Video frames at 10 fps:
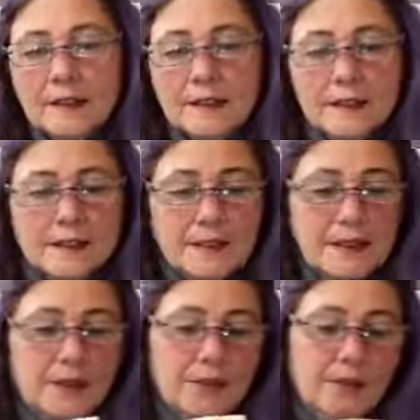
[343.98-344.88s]
Let's
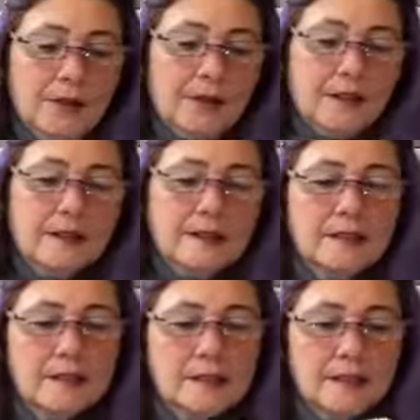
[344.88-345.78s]
get you on.
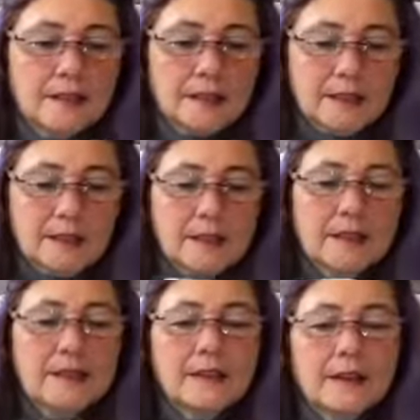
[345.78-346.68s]

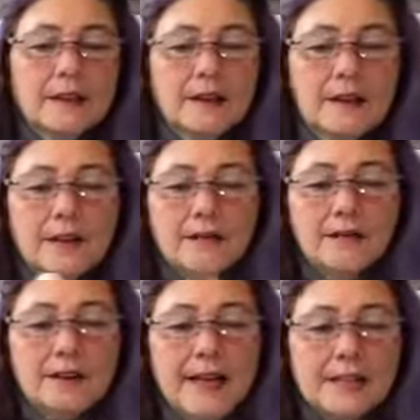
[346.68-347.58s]
There, it
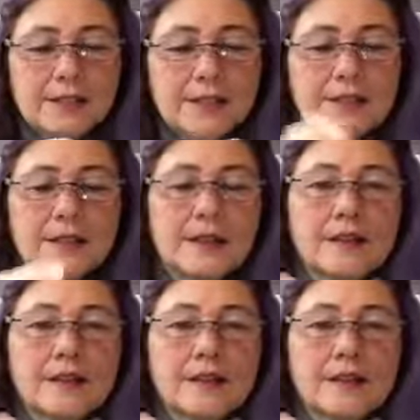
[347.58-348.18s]
flashes.